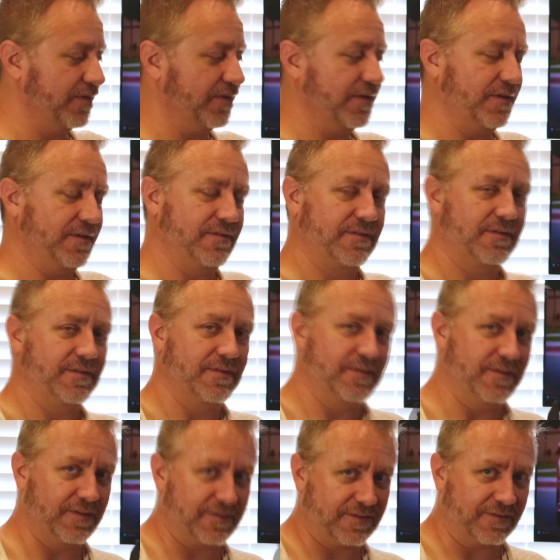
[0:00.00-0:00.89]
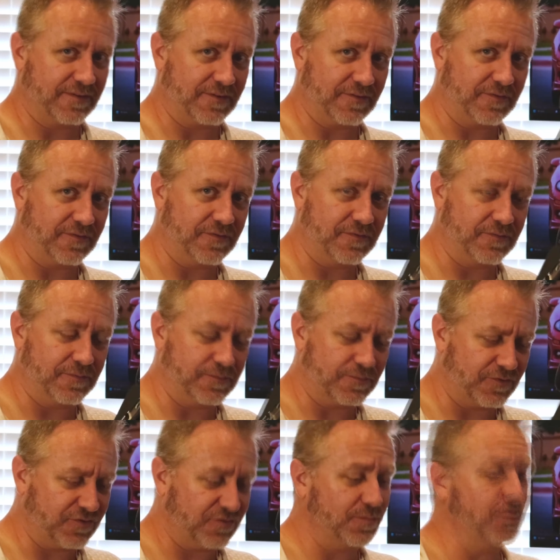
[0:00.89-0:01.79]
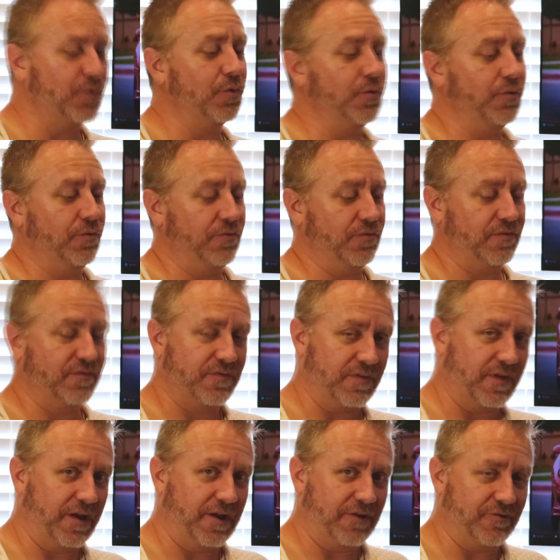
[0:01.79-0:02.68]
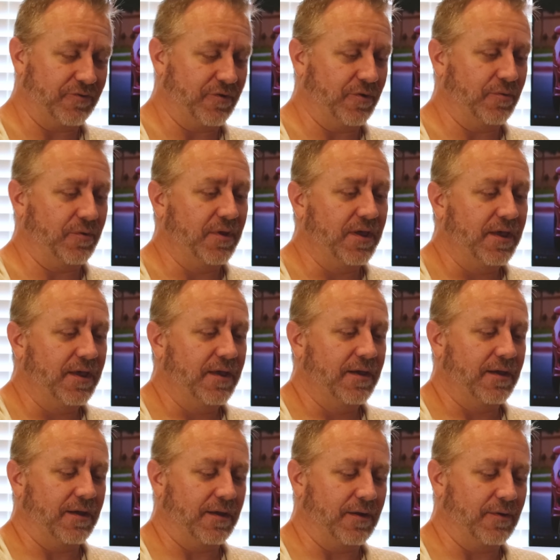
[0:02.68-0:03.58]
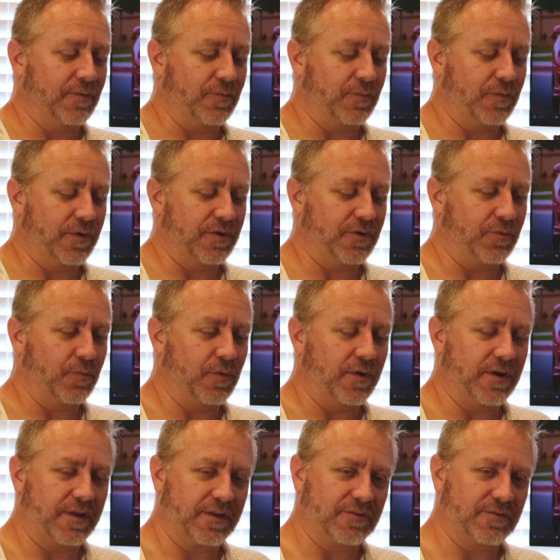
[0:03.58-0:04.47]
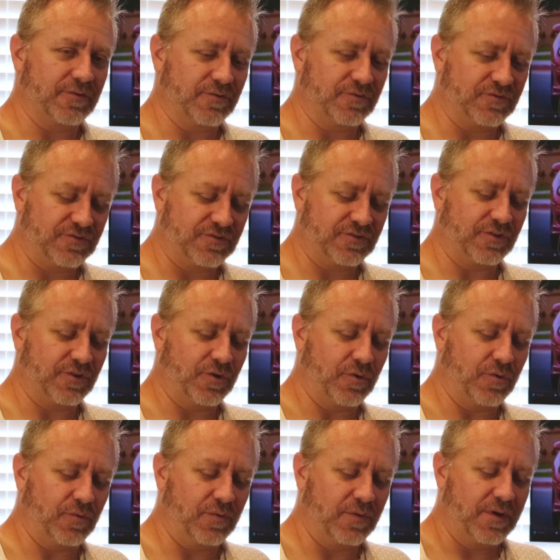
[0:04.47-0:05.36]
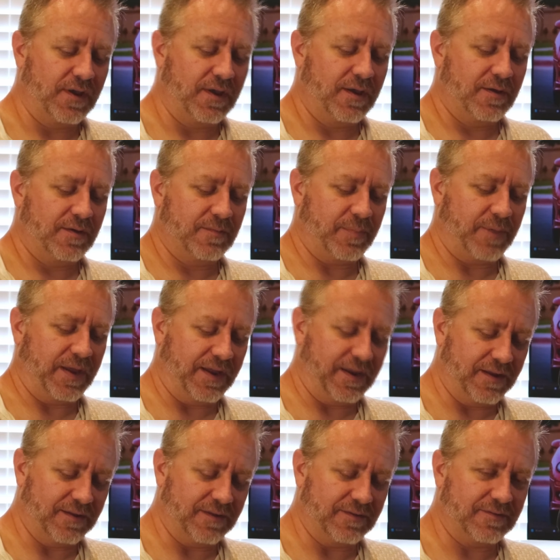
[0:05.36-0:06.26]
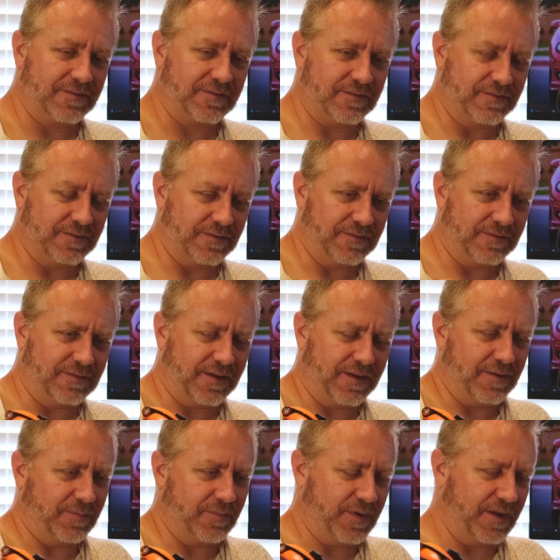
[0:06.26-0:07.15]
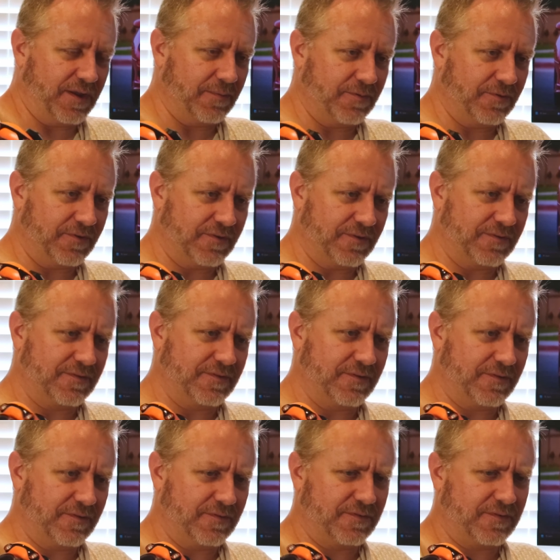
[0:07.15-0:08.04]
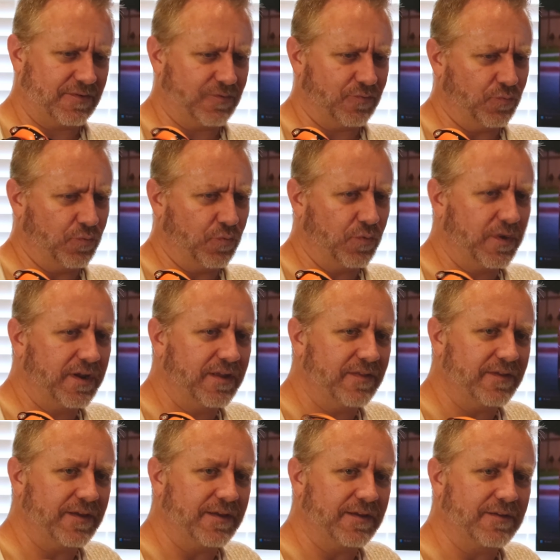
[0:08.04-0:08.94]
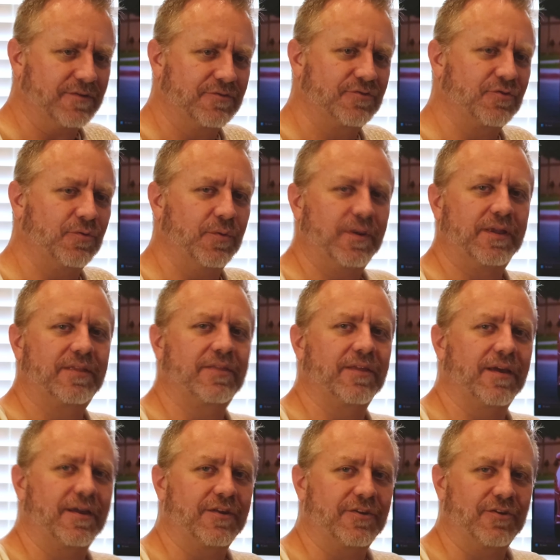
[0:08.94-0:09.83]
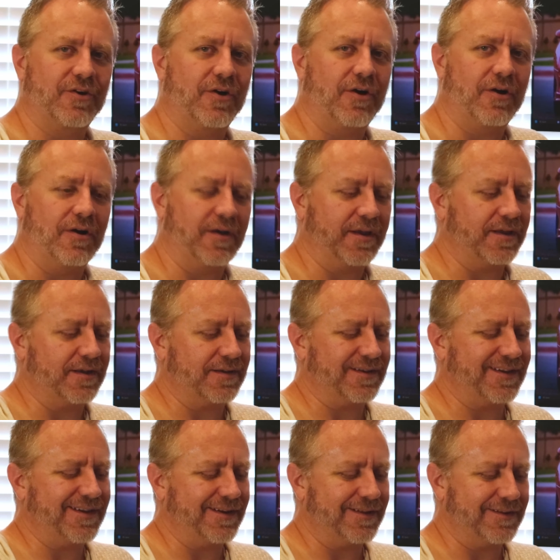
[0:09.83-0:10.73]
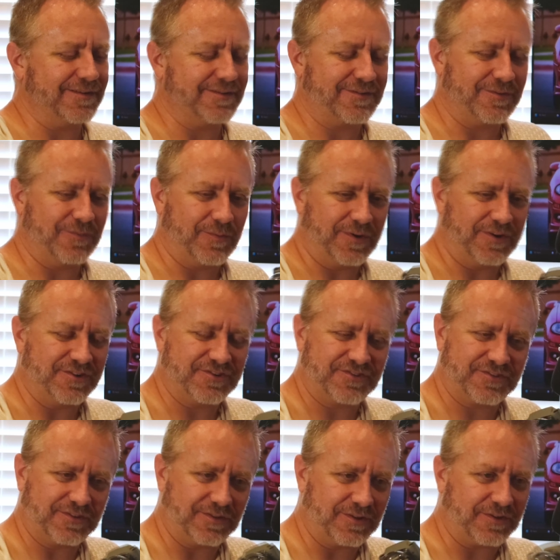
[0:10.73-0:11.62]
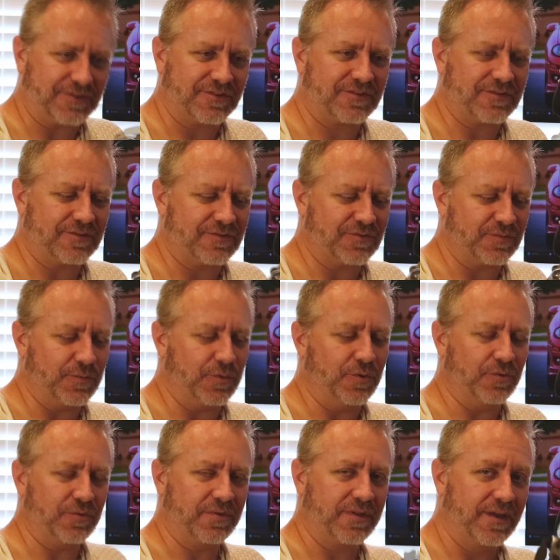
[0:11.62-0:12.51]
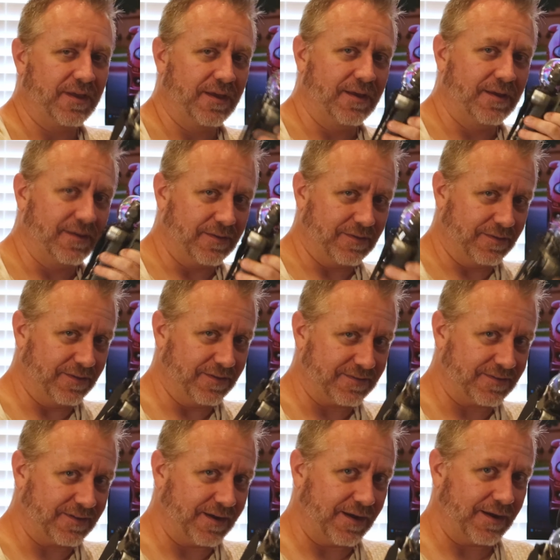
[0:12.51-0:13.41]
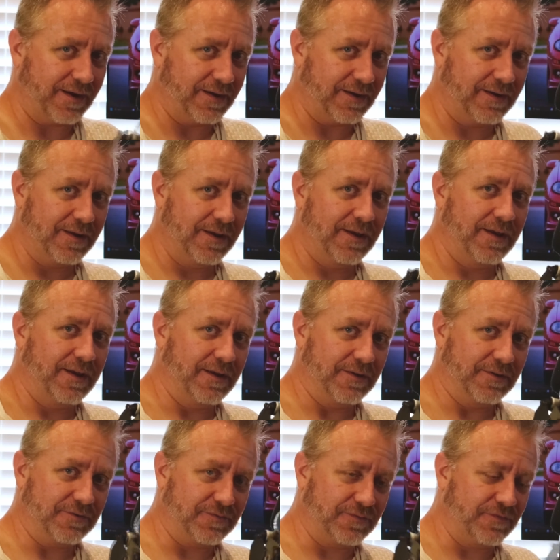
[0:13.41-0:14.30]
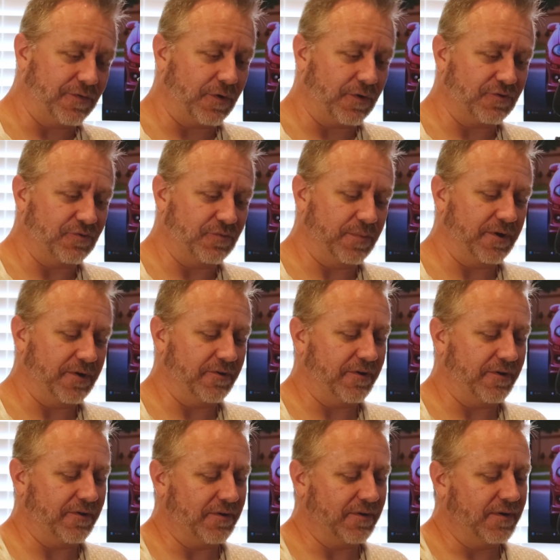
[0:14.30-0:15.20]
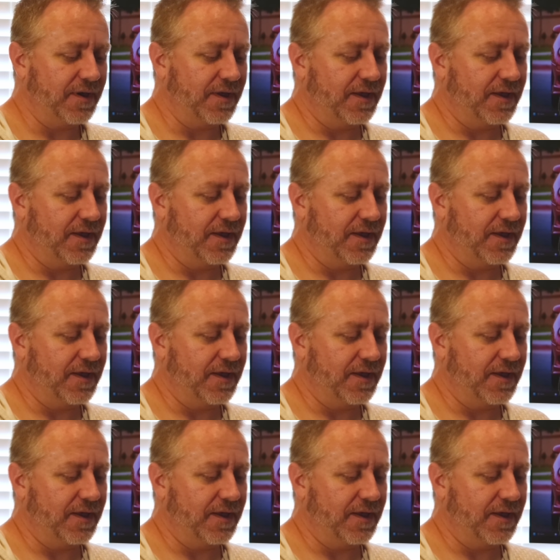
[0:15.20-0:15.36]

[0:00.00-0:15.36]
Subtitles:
these, this is a smooth flying drone. When you want to get those slow pans and be able to really tweak that yaw and get it to where it just looks smooth, this guy is far superior.